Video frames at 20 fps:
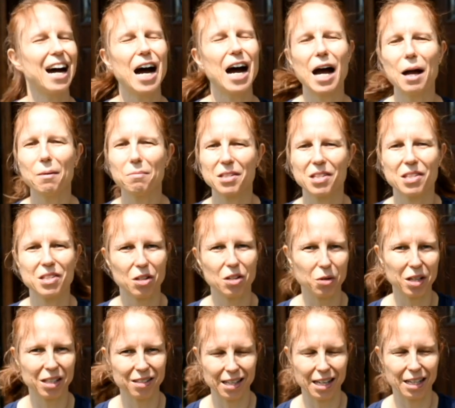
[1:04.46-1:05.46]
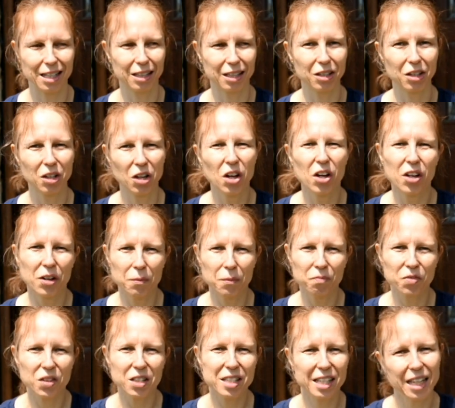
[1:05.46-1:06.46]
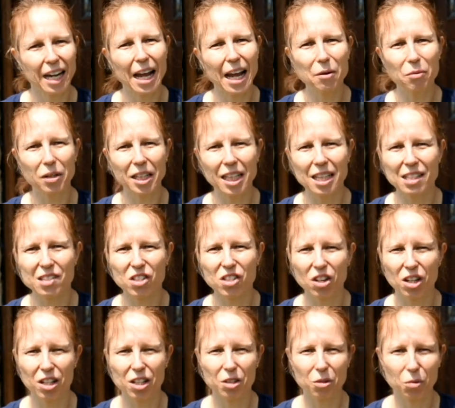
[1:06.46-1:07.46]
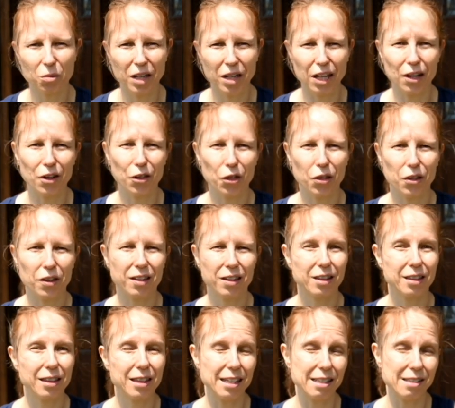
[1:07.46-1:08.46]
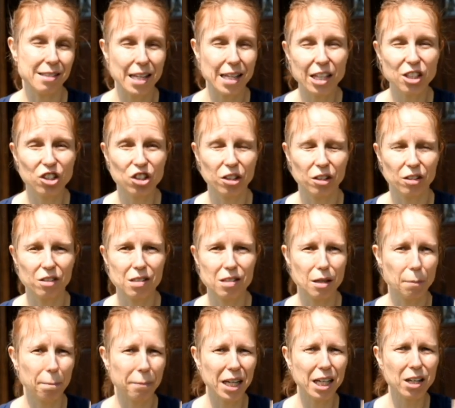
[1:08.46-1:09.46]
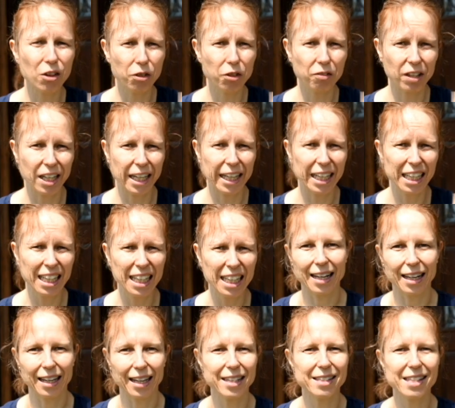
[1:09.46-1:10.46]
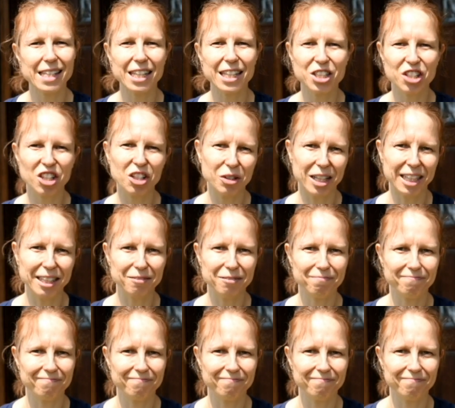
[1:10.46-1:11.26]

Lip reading: I'm so excited. Today we're going to start with the essentials, the big three. Let's get to it.